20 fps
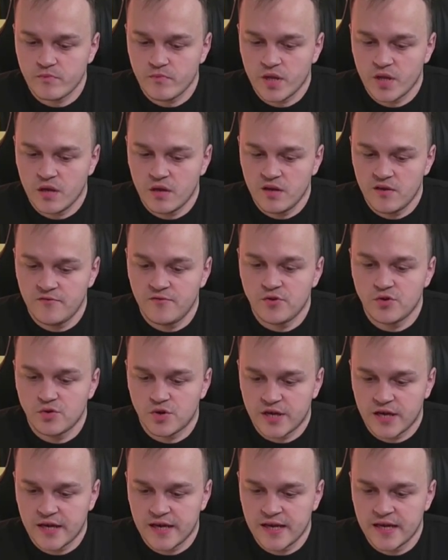if you
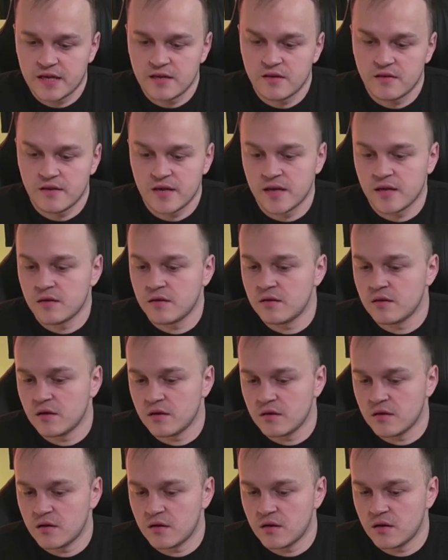can, then
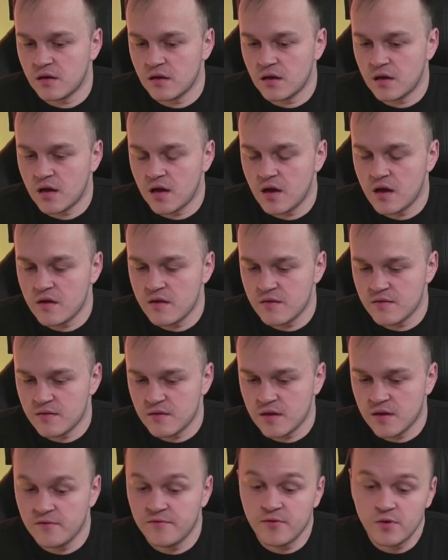
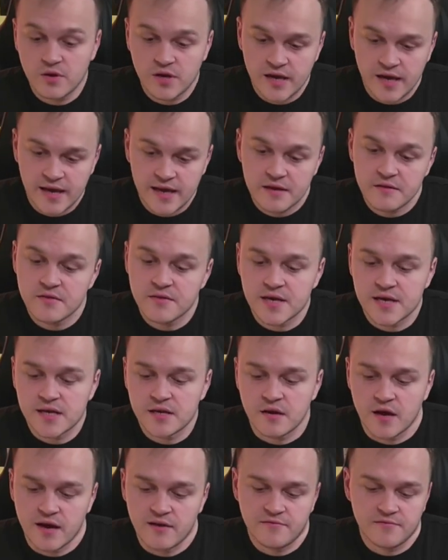
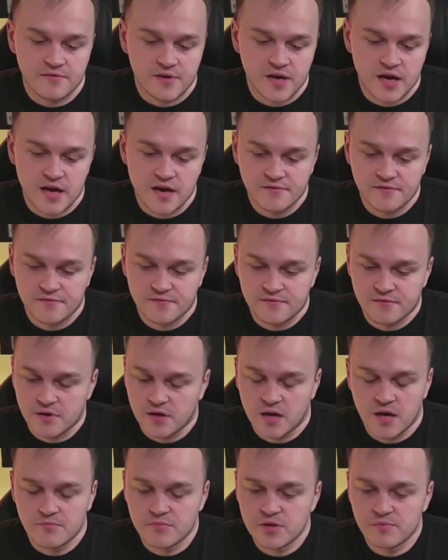f5,
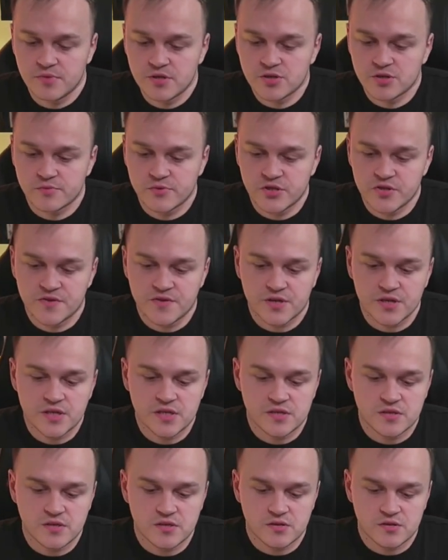I mean bishop g3
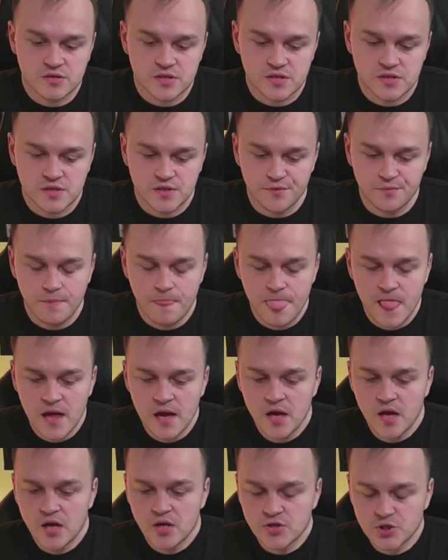is interesting.
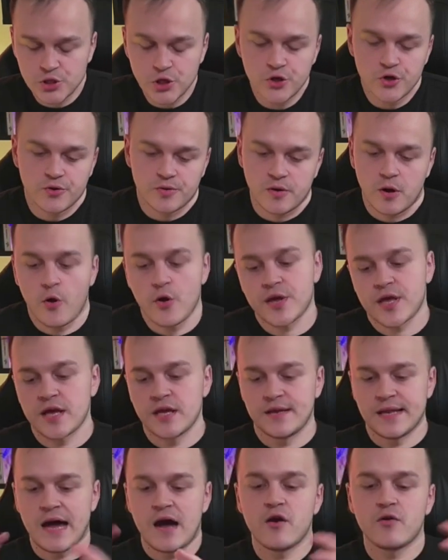So okay,
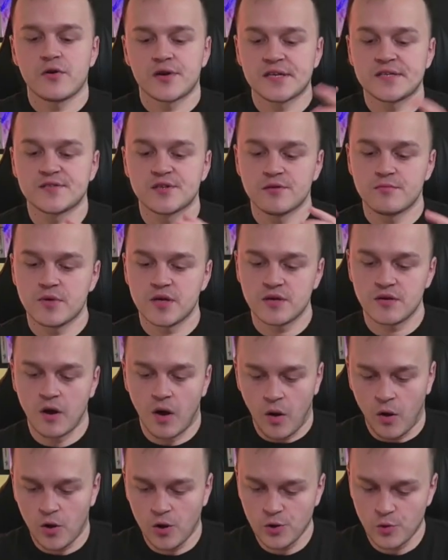now resuming
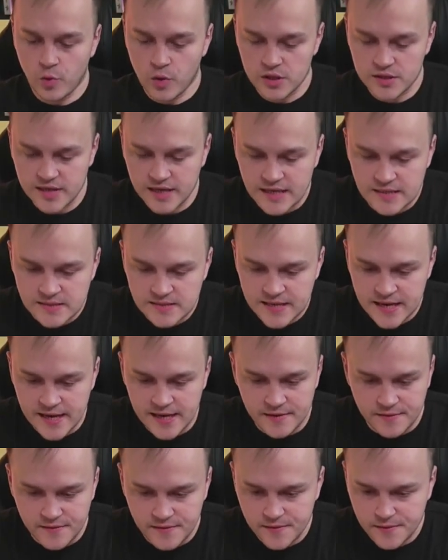all what I
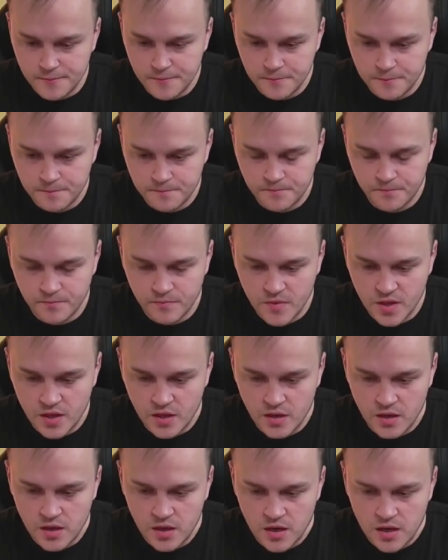said.
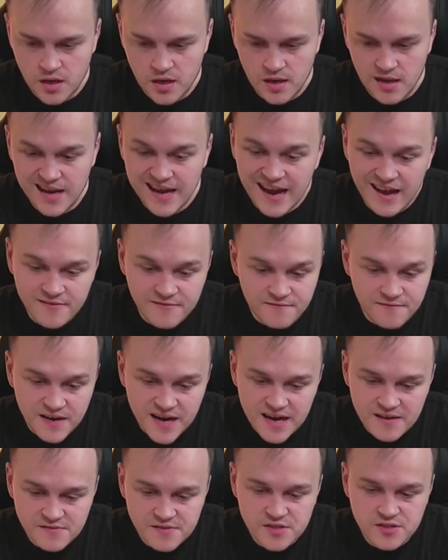
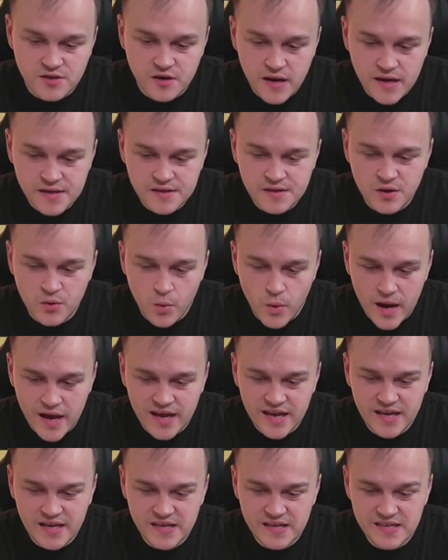f5 straight
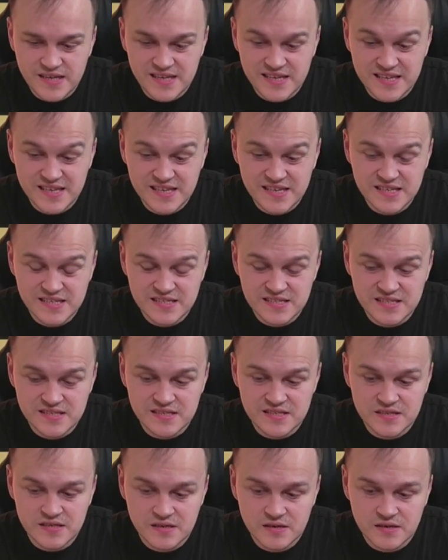away is